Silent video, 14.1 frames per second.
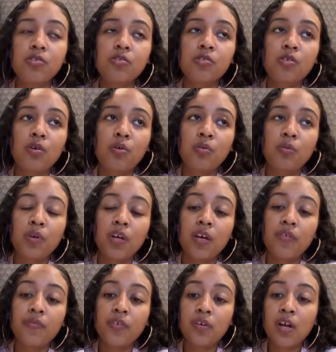So if
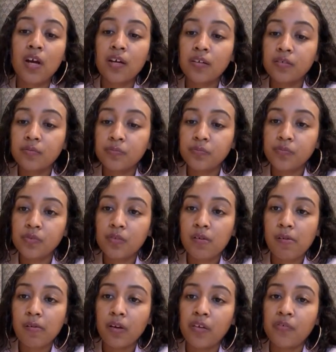you're not
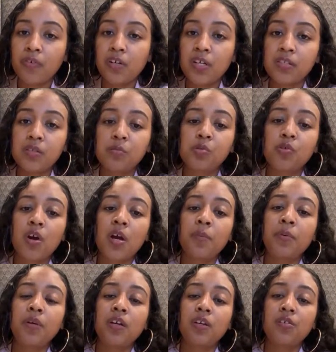
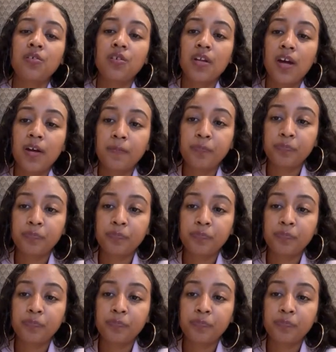subscribing and you're not